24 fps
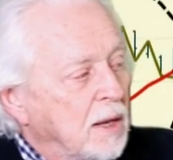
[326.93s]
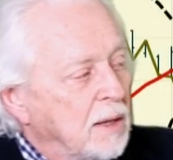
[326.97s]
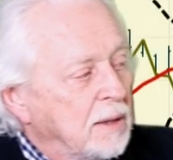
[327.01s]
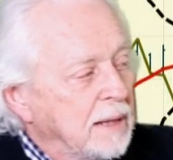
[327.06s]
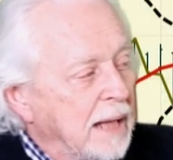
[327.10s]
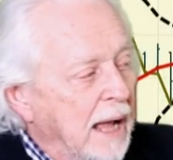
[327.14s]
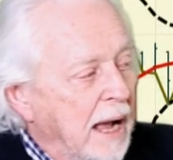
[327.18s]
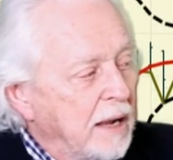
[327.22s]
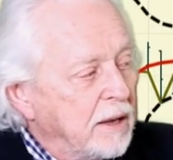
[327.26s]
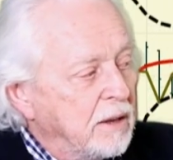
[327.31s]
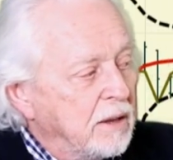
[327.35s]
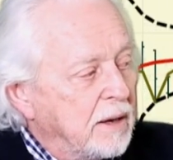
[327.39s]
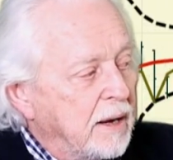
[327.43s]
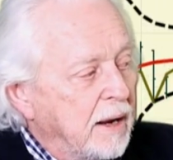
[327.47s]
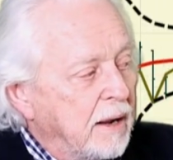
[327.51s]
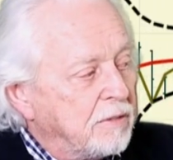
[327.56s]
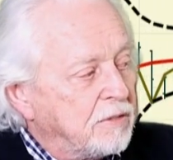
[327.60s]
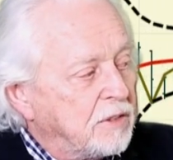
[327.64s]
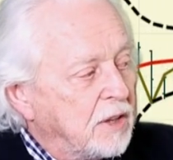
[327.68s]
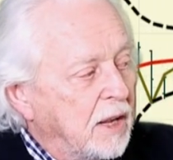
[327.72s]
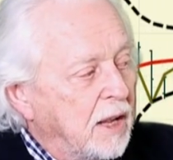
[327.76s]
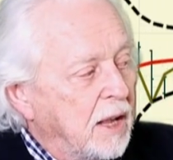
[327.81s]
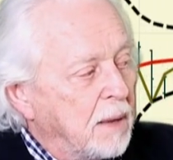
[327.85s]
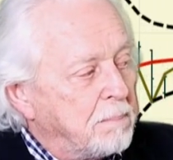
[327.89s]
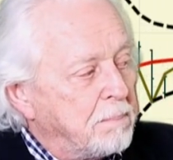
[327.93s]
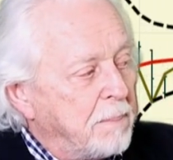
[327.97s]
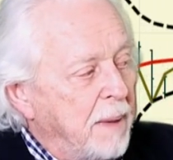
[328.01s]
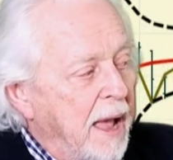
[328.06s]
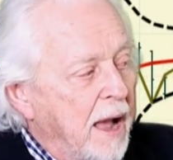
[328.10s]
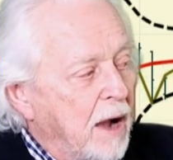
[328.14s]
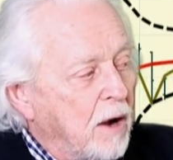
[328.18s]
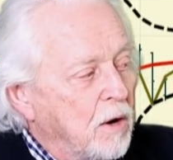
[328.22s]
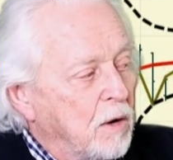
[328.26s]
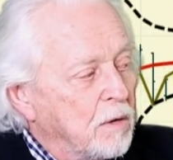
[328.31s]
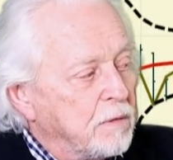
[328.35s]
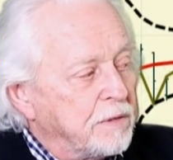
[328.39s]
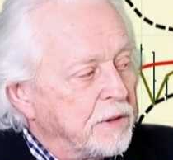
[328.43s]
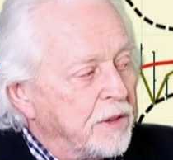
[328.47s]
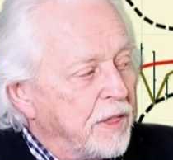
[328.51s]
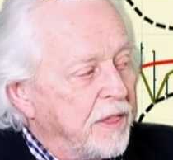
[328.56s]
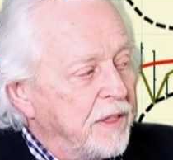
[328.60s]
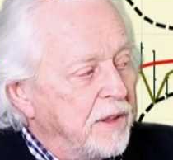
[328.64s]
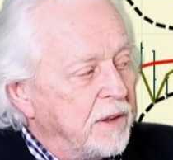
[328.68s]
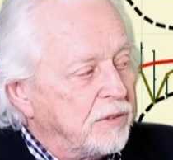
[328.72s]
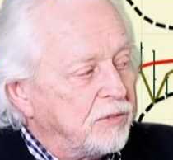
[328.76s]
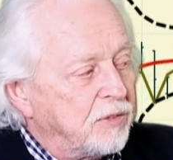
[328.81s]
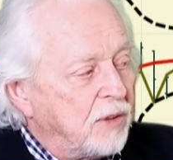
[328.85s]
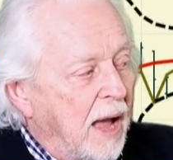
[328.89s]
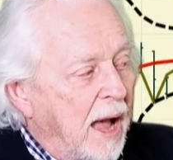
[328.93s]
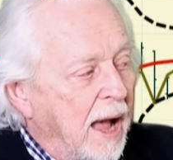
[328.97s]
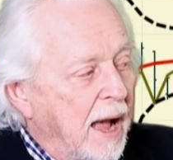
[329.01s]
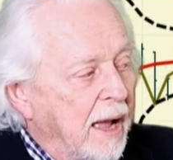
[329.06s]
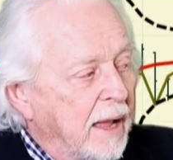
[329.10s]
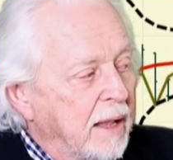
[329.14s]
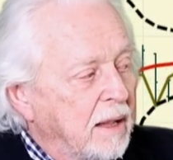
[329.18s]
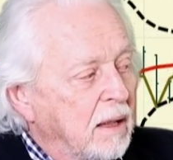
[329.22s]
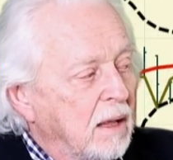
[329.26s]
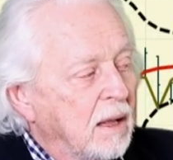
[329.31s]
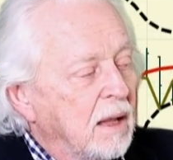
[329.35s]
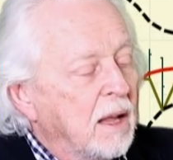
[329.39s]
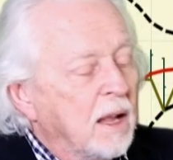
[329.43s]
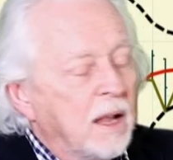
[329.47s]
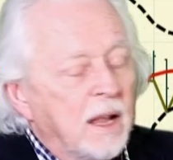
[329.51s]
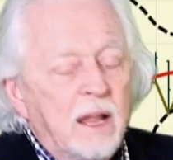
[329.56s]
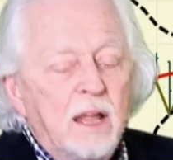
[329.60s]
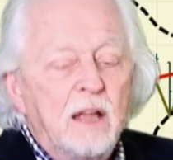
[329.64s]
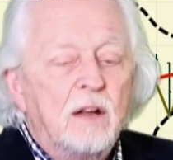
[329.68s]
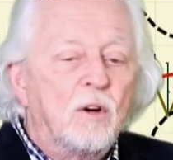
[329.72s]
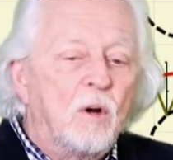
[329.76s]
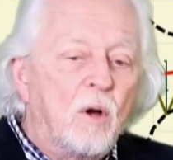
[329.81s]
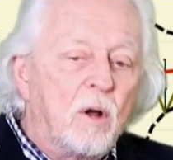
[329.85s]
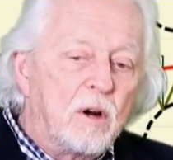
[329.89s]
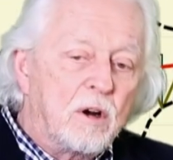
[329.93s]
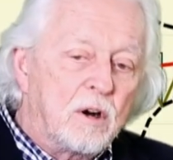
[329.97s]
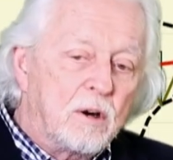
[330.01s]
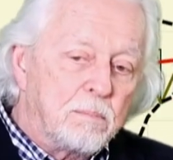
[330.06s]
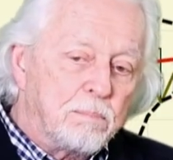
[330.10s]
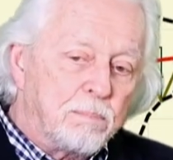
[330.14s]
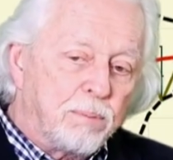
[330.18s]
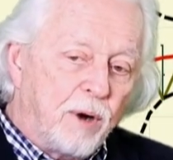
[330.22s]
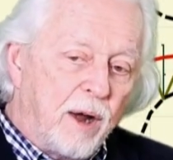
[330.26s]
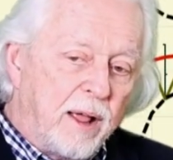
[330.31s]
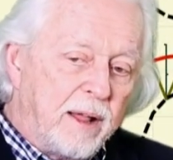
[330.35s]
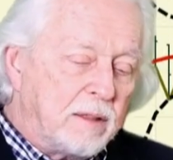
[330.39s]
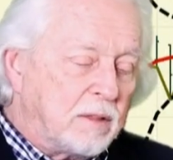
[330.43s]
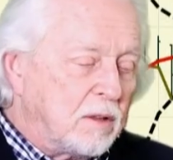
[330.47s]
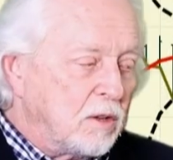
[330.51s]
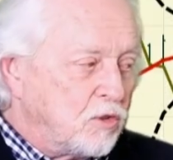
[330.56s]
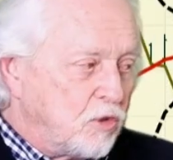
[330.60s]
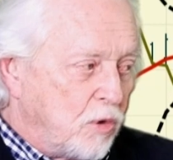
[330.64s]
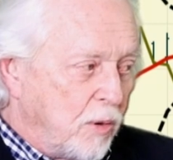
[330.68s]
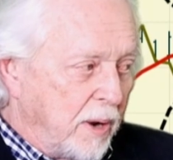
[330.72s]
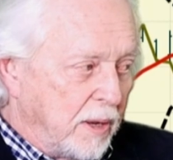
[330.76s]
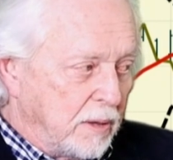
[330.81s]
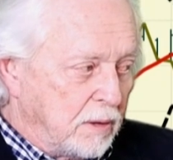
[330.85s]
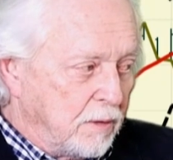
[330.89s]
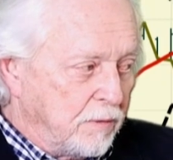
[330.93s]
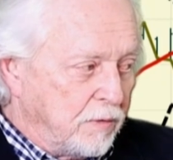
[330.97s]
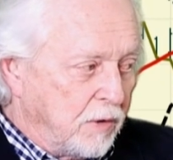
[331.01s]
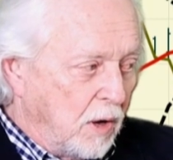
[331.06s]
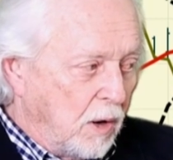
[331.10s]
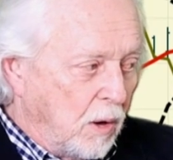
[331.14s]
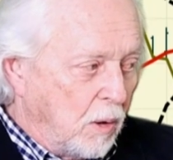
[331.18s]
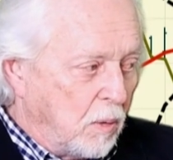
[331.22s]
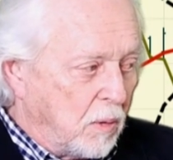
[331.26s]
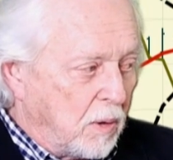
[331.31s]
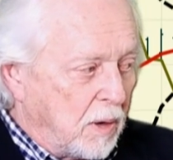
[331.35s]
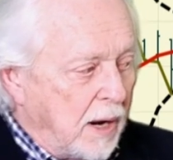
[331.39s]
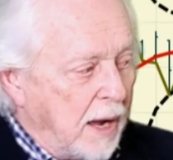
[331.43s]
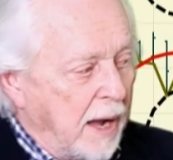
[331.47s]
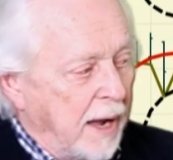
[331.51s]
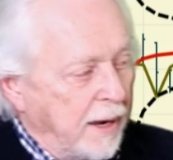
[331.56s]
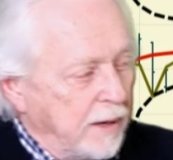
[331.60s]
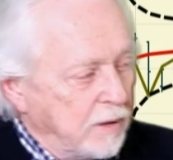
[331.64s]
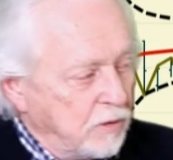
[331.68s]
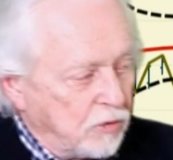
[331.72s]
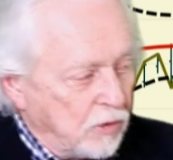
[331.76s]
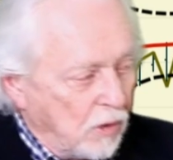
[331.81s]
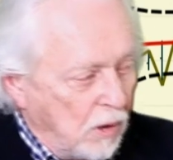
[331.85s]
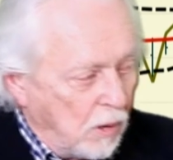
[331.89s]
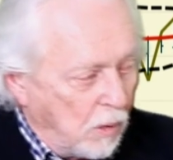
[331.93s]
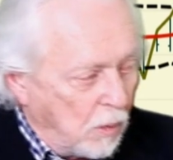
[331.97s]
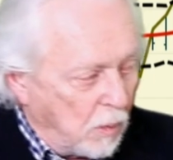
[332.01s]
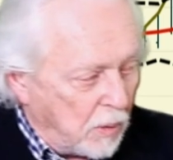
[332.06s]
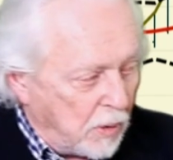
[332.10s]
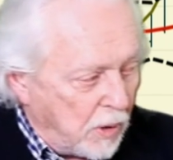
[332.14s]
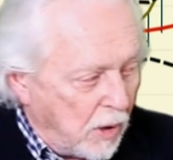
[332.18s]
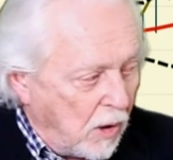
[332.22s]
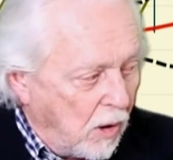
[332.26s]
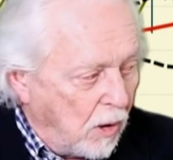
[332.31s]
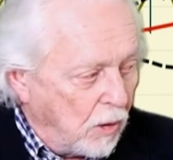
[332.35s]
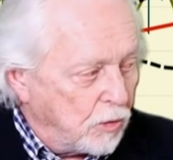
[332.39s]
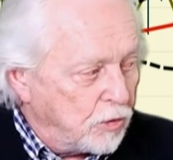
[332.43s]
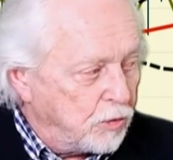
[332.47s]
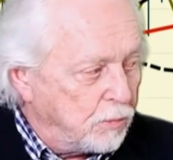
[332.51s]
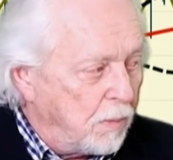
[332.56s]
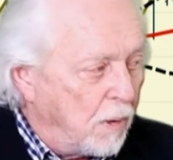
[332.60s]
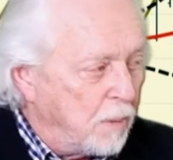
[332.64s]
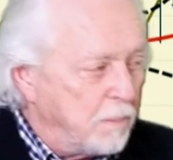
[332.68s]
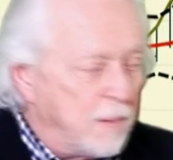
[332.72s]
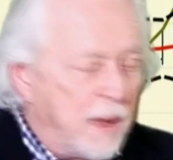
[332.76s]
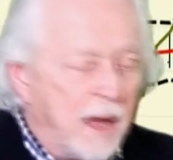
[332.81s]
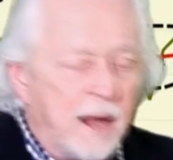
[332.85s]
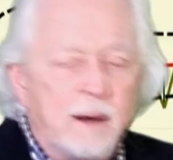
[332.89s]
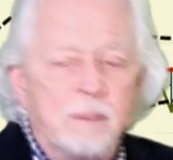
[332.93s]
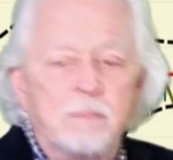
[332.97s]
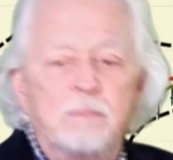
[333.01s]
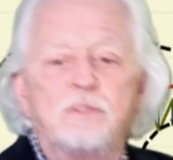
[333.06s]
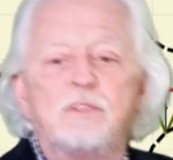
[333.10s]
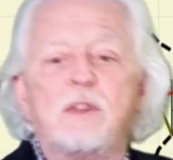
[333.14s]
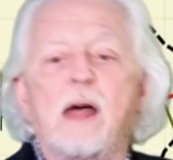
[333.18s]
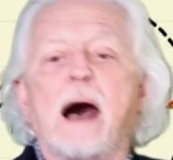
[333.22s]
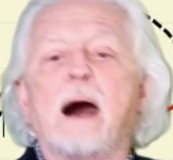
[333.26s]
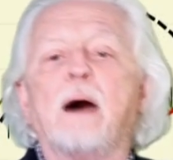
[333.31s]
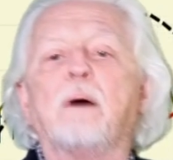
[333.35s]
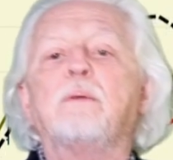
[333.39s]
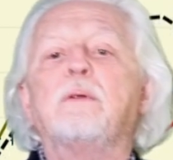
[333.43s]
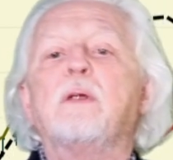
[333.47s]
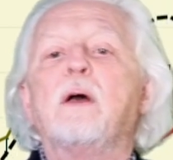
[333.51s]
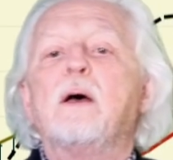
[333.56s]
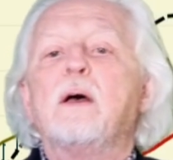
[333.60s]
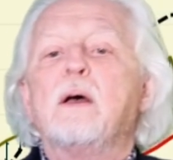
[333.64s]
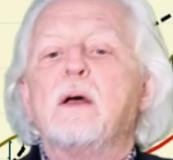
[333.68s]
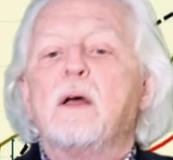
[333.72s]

Now you'd have to get back over this high in order to break the trend of lower highs, lower lows. Momentum's down.